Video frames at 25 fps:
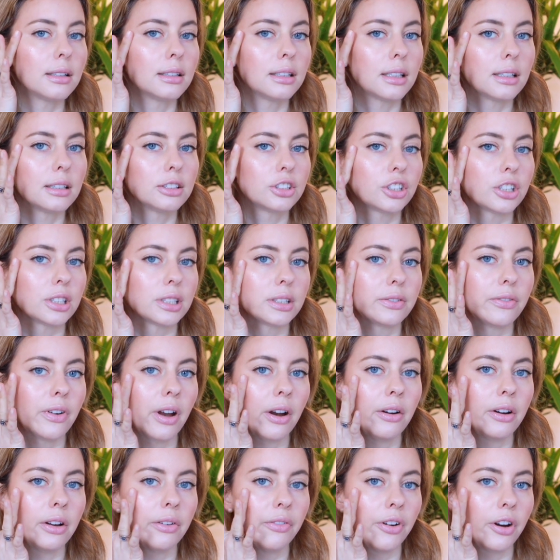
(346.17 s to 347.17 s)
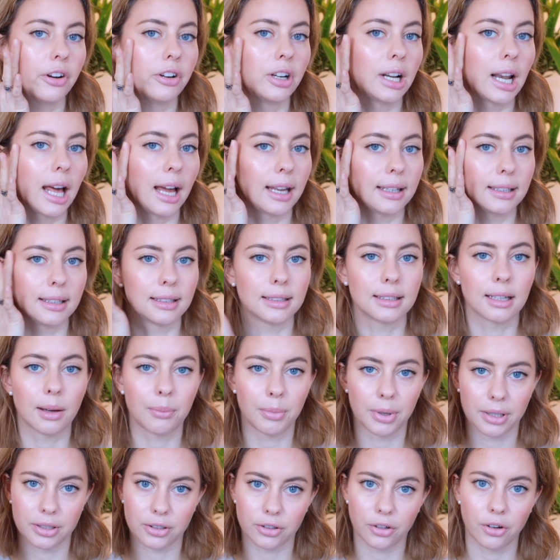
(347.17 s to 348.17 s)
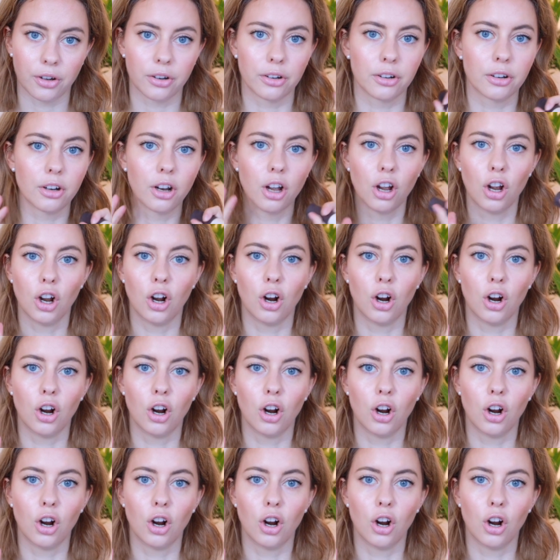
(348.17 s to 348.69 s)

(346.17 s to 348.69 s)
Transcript: and then just very, very lightly dab it on